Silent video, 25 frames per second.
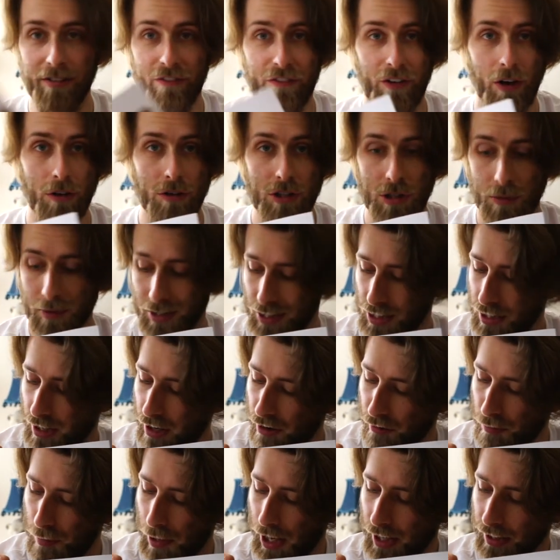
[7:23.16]
the photo
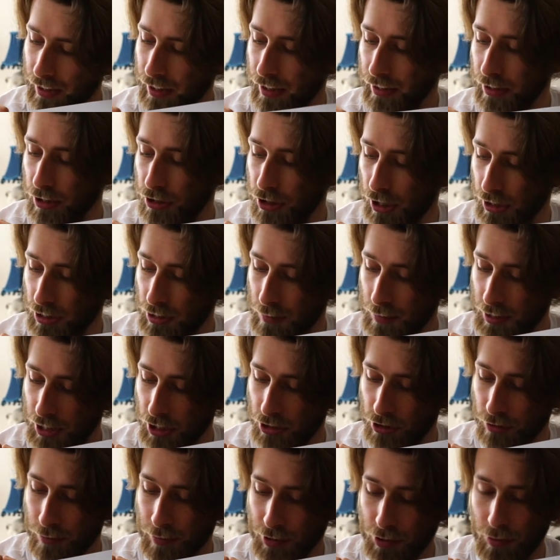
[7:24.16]
itself, but I like the
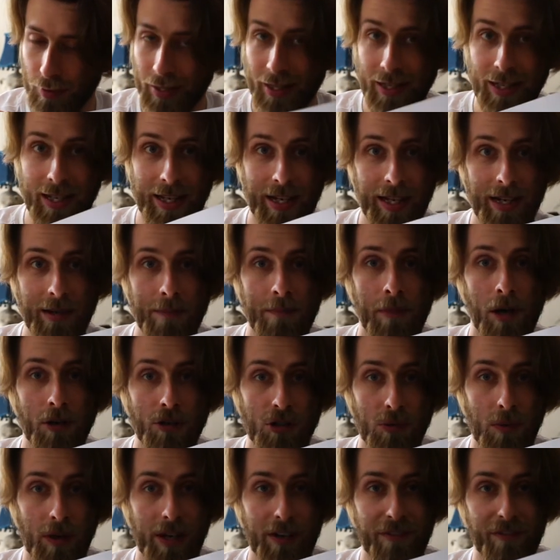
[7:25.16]
juxtaposition between the
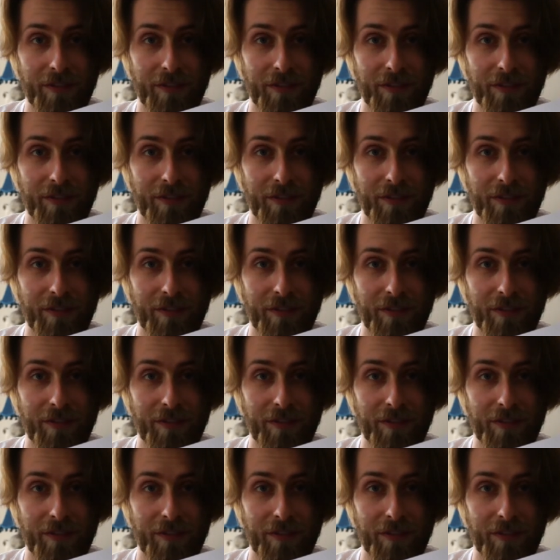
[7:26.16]
motorway